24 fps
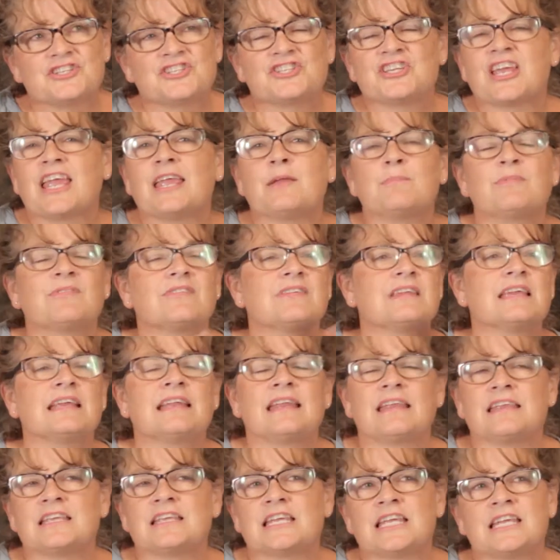shapes,
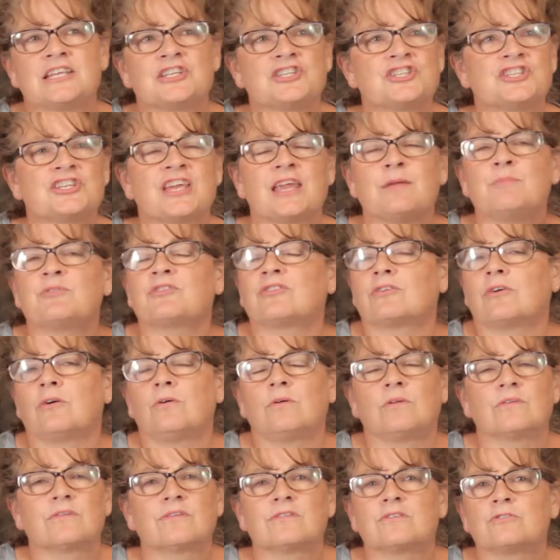it, it shapes your
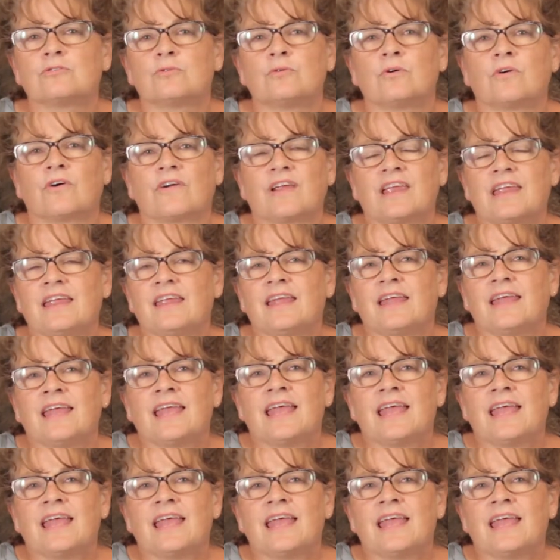whole story.